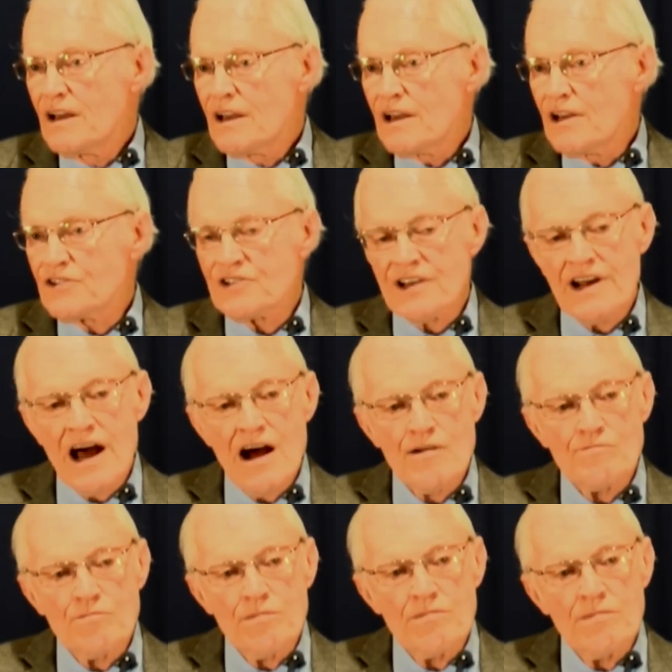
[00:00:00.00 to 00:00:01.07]
He said,
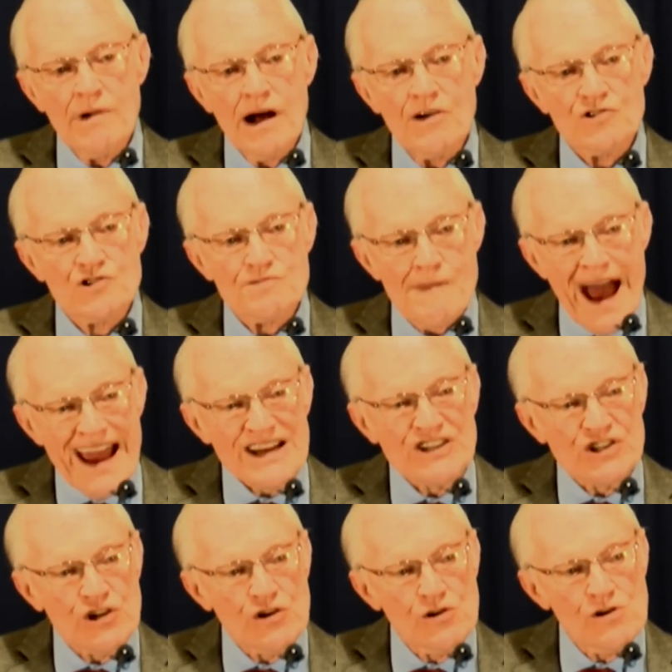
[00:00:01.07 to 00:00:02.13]
I'll, I'll
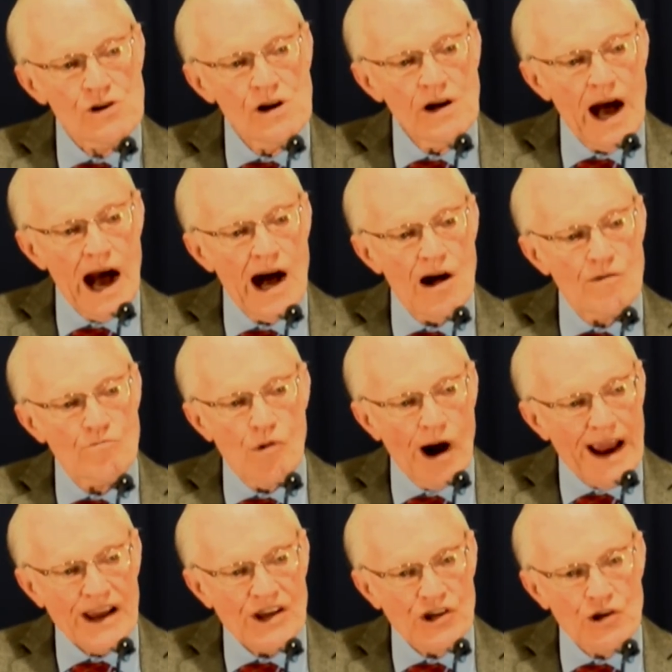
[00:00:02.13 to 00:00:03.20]
smash you, I'll
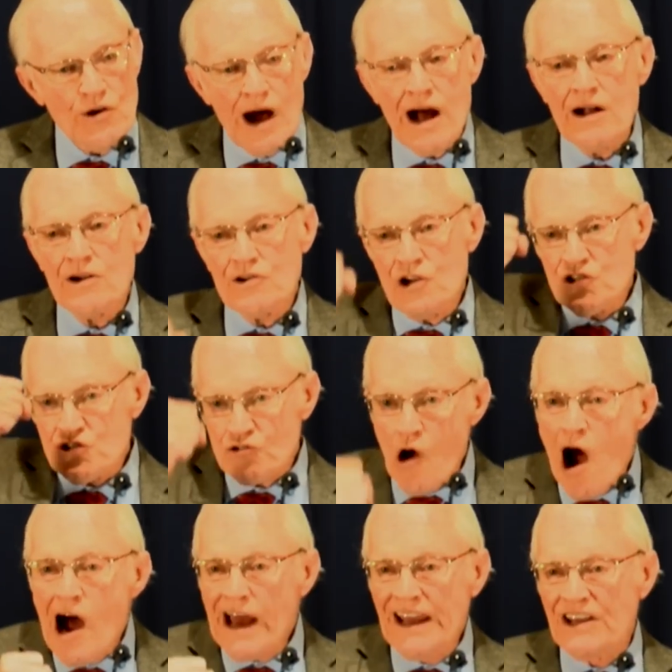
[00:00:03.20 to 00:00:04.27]
break you, I'll
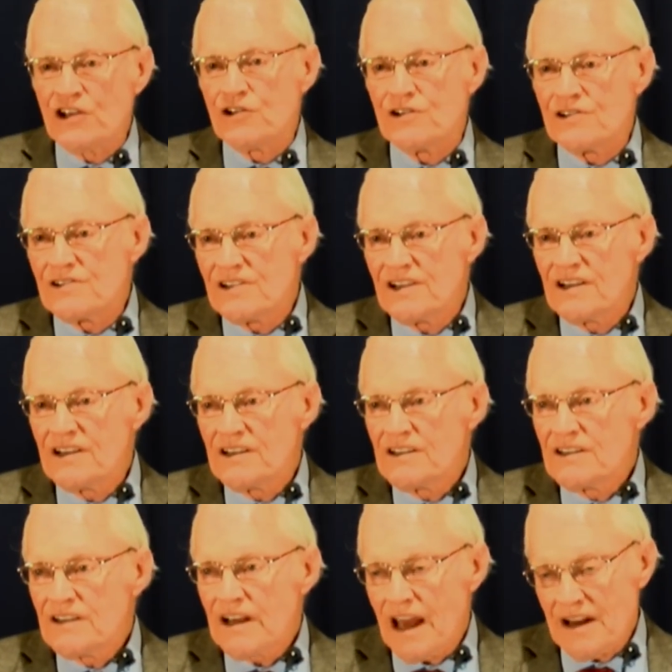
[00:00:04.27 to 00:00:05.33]
destroy you.
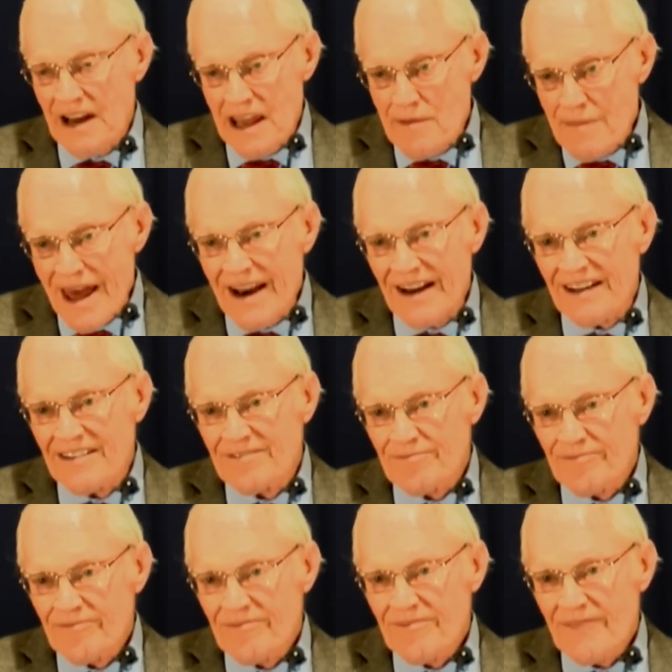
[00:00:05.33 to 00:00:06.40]
And he meant it.
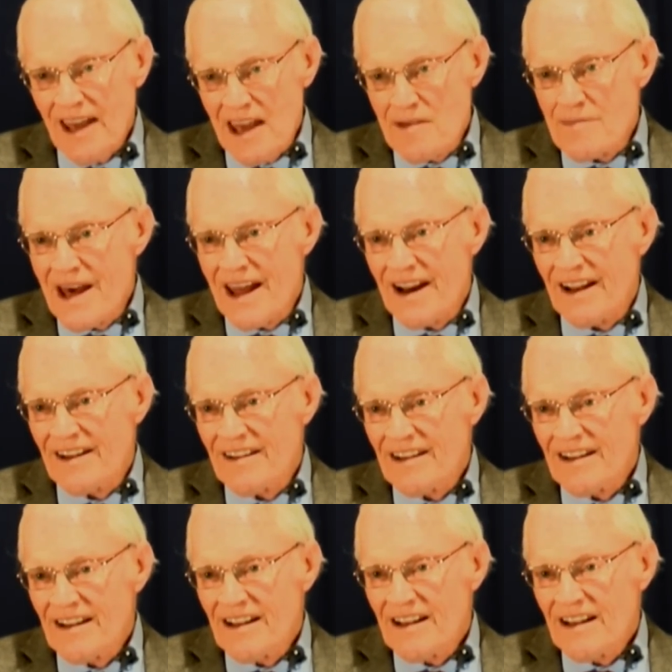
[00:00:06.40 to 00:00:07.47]
He meant it.
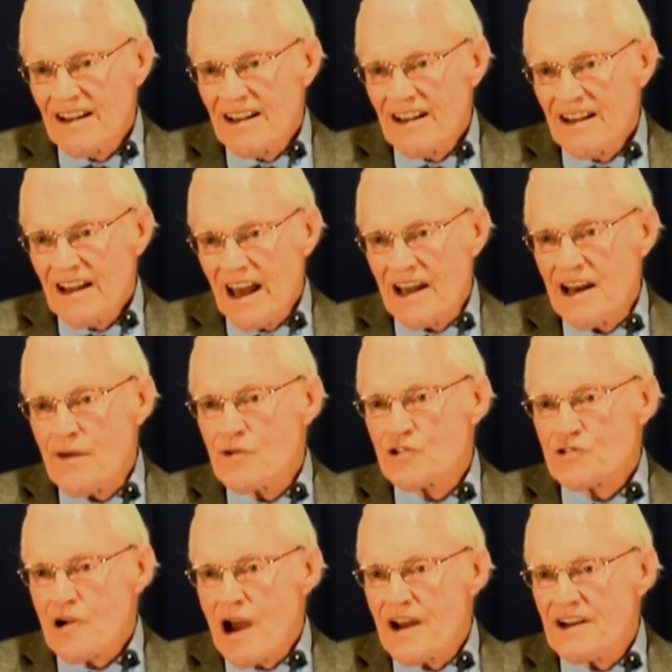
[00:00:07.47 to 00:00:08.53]
And he was
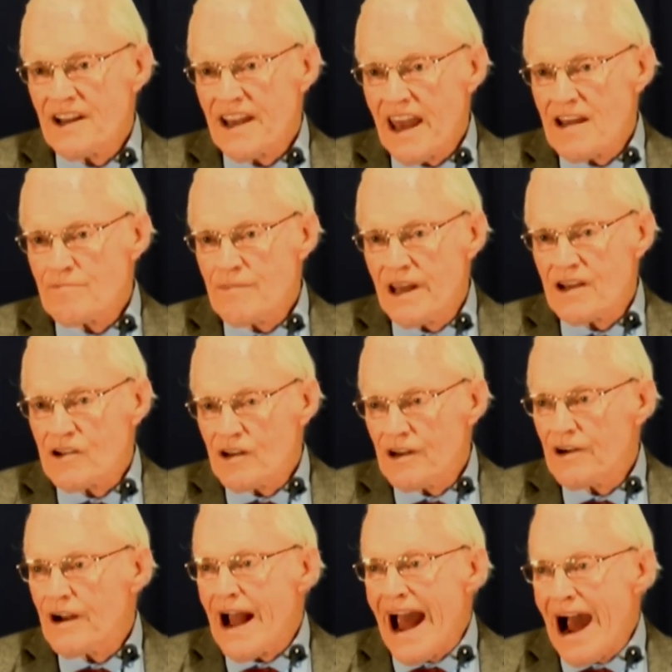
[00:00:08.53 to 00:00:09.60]
trying to get me
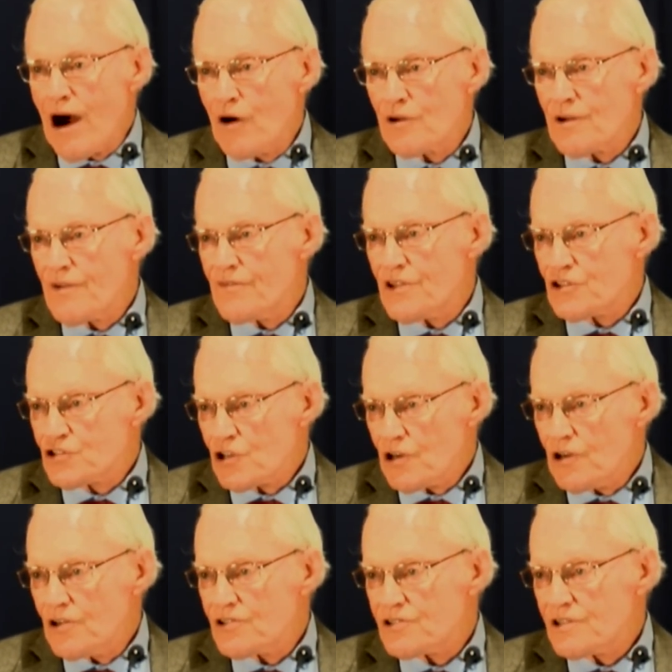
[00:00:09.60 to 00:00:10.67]
clear out of the
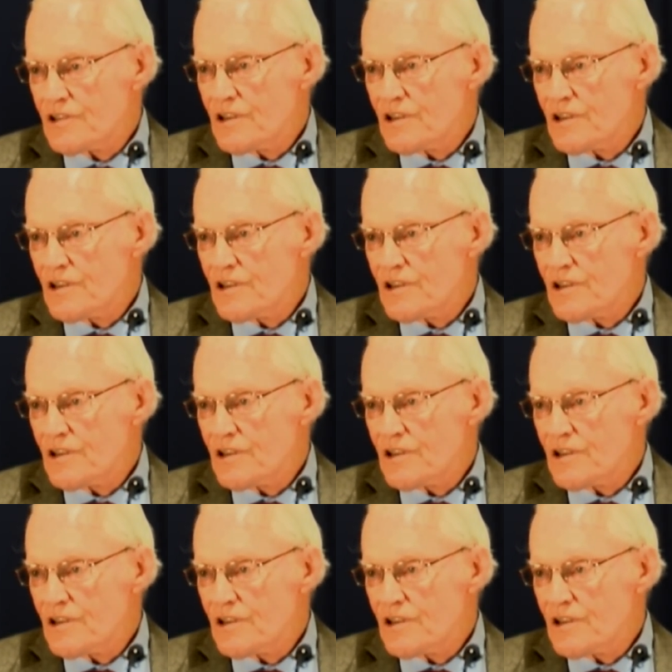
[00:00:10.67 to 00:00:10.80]
church.